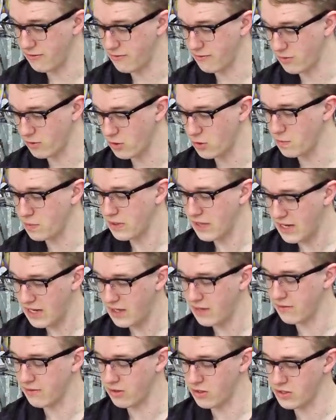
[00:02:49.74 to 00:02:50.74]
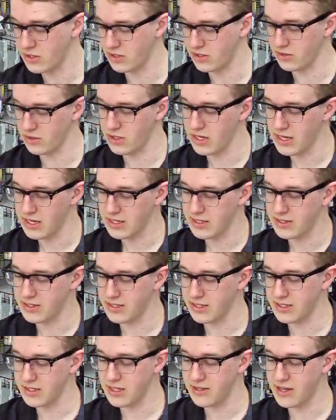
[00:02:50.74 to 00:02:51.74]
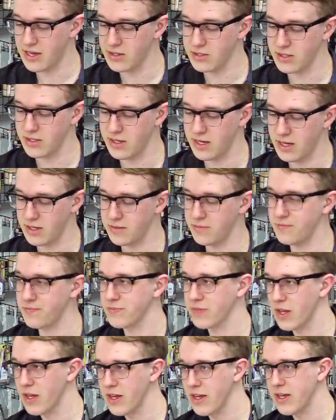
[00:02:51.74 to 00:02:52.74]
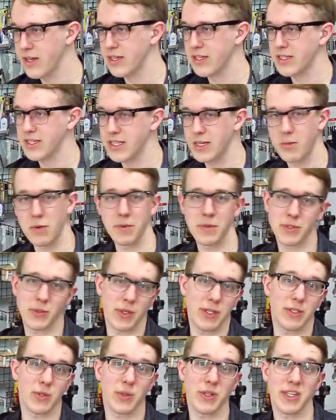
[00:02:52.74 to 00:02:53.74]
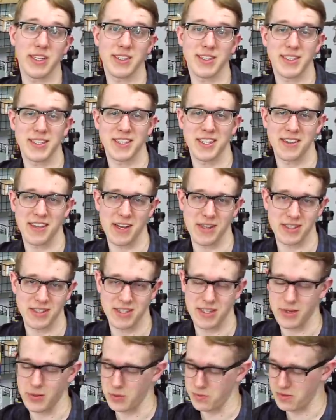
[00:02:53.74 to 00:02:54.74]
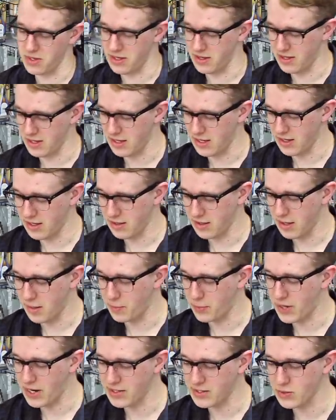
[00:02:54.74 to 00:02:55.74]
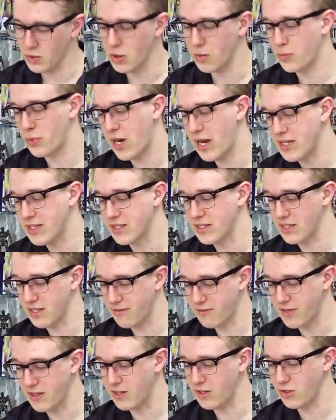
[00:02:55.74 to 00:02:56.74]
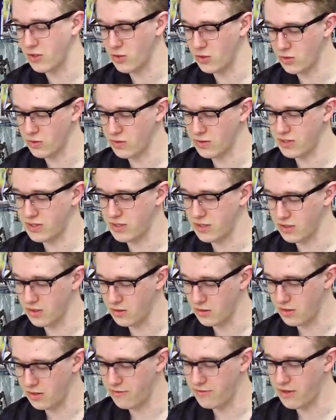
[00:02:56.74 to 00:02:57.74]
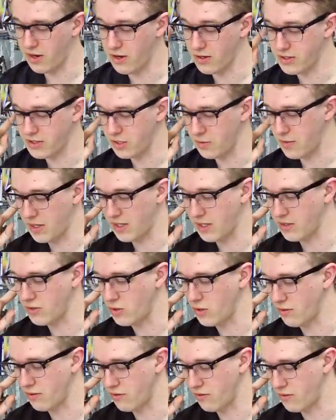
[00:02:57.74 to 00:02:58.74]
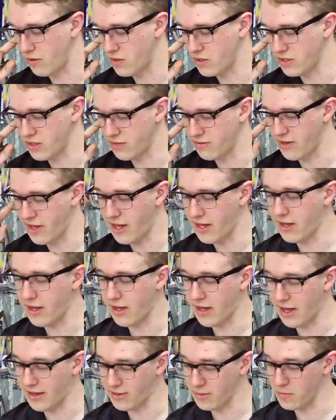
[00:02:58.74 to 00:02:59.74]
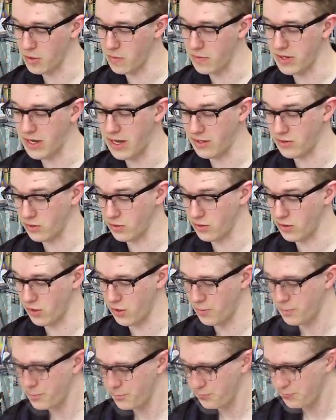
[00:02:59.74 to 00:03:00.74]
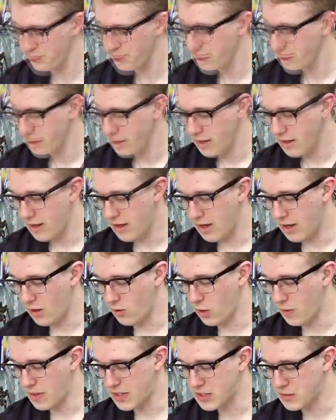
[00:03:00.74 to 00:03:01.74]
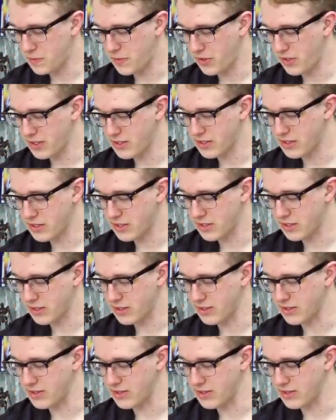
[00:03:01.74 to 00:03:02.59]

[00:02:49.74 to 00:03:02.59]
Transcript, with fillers: a full plating version, sixty thousand yen. Somewhere between twenty and sixty thousand yen will be the uh, price, or prices if they do still, if they are still making two different versions of that at the moment. I don't know. Uh, Robot Spirits